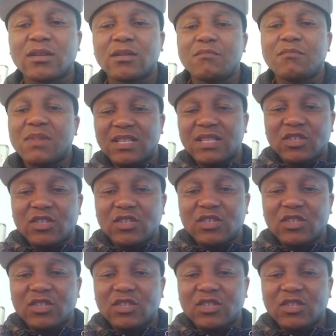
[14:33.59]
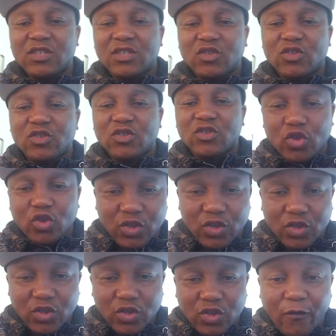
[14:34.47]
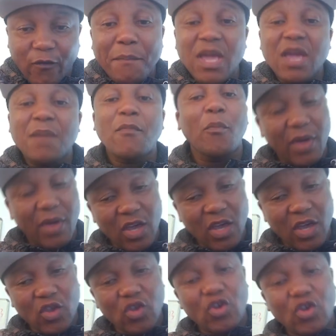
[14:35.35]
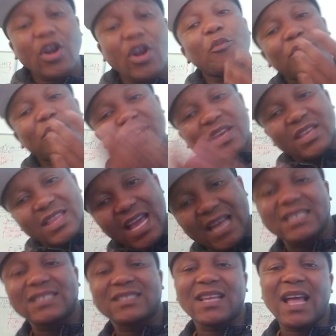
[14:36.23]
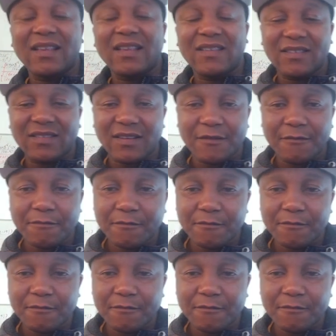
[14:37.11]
Means there's no solution. So this, for me, my opinion, I'll pick that as the answer.